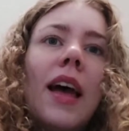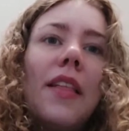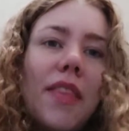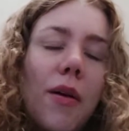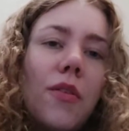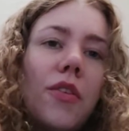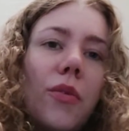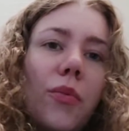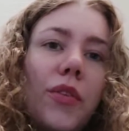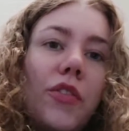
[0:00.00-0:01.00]
And
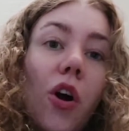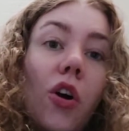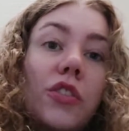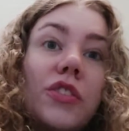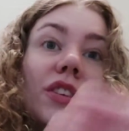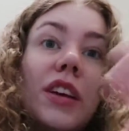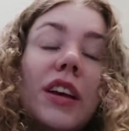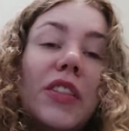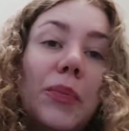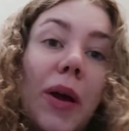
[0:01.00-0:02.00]
then we've got
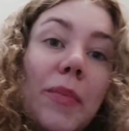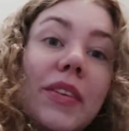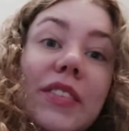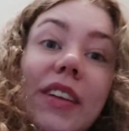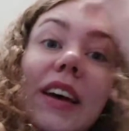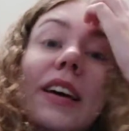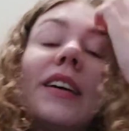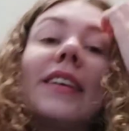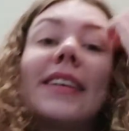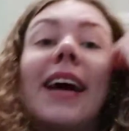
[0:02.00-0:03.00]
the Prime Minister,
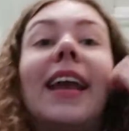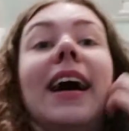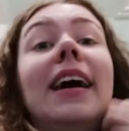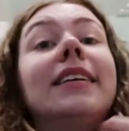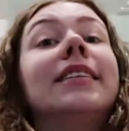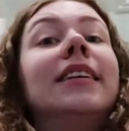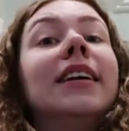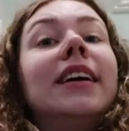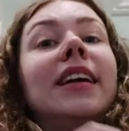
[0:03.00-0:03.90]
Callaghan.